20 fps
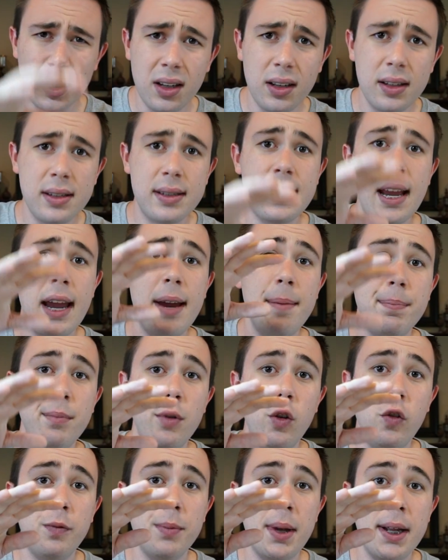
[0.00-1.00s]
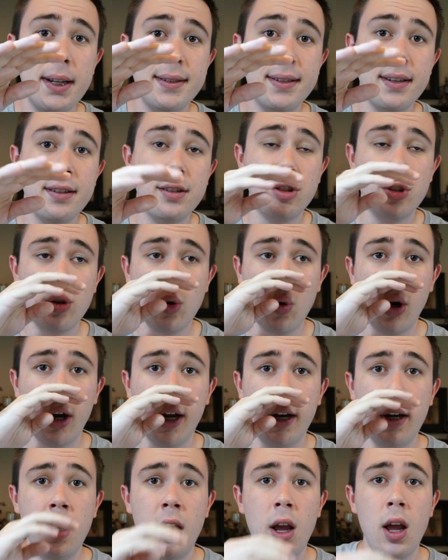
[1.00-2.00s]
Same movements as
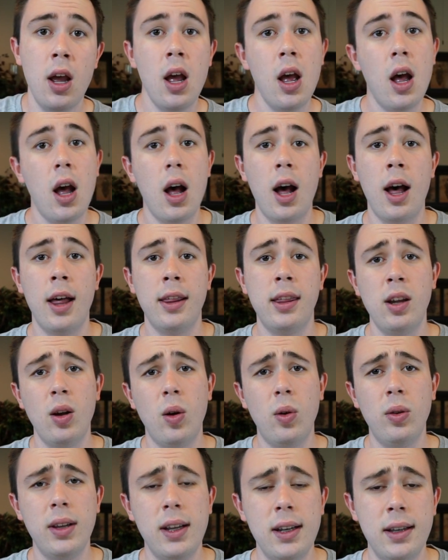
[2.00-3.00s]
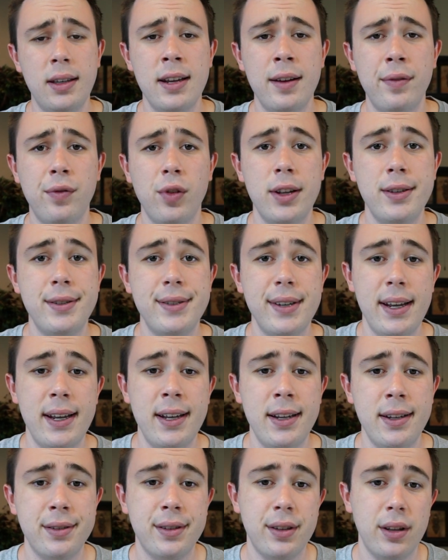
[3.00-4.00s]
Soarin'. The only difference
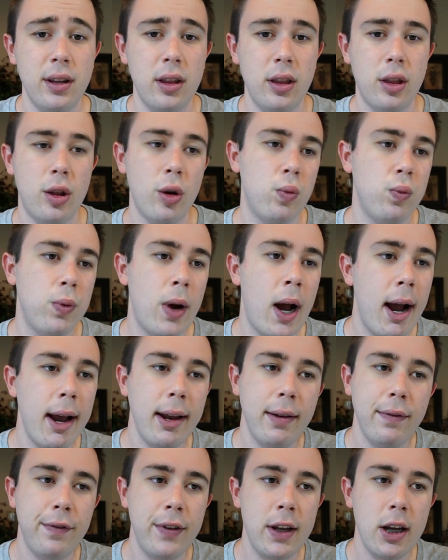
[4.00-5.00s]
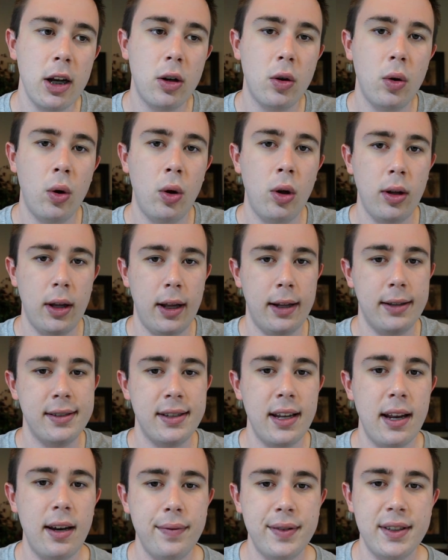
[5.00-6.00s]
is the ride vehicle,
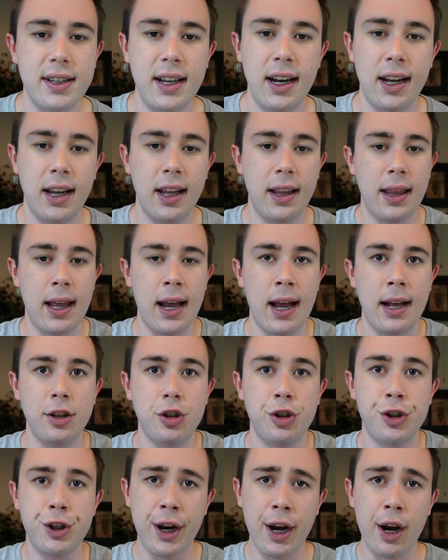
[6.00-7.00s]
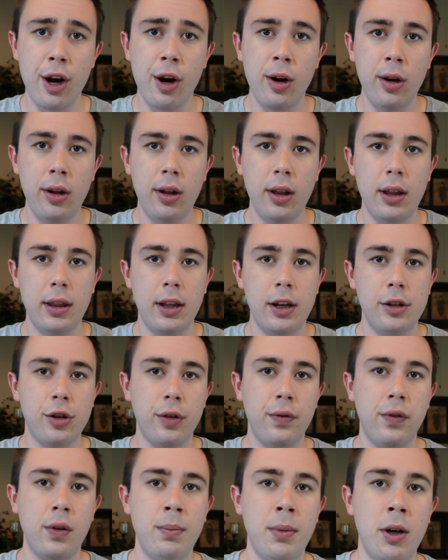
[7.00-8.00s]
instead of sitting in that chair that
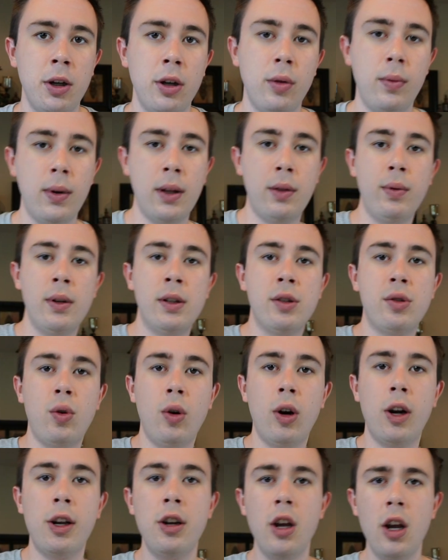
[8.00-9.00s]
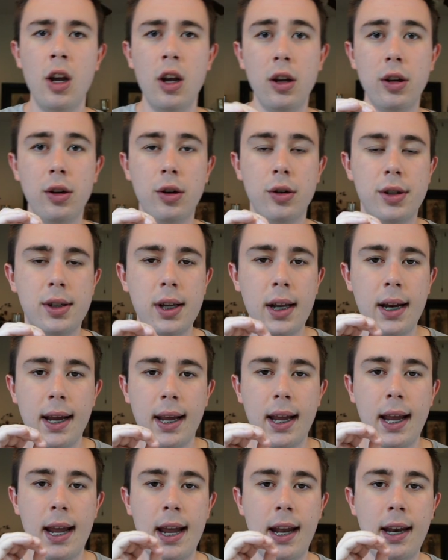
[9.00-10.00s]
you're familiar with Soarin', you're sitting
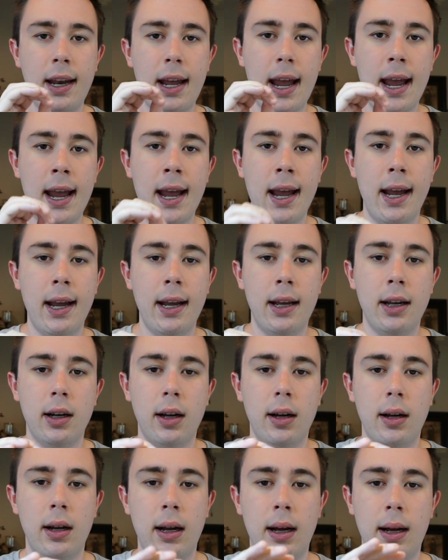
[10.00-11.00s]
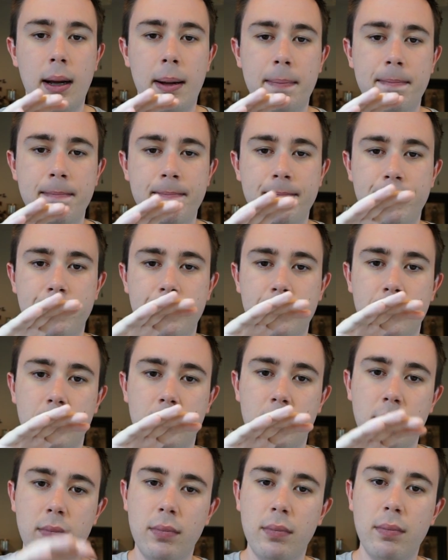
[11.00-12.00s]
in a
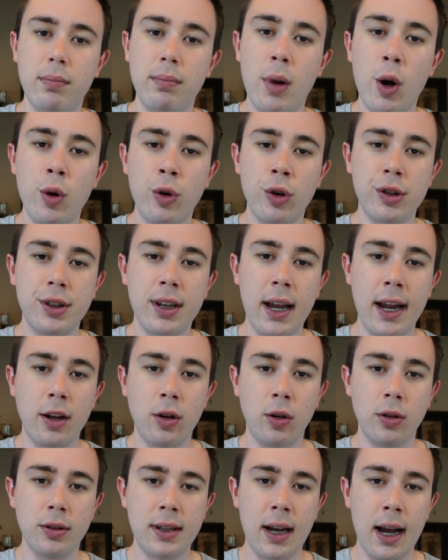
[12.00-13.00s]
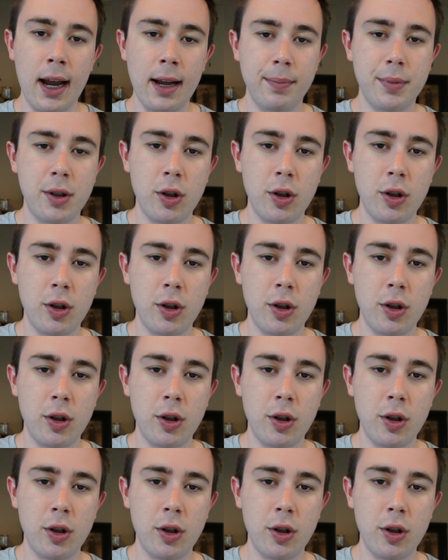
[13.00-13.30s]
motorcycle type.